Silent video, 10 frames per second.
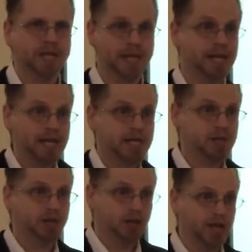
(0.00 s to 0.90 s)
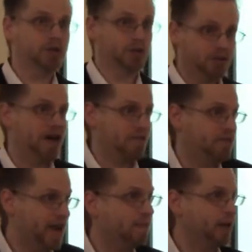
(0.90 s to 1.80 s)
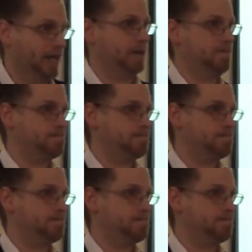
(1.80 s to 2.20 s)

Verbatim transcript: He is the leader of that family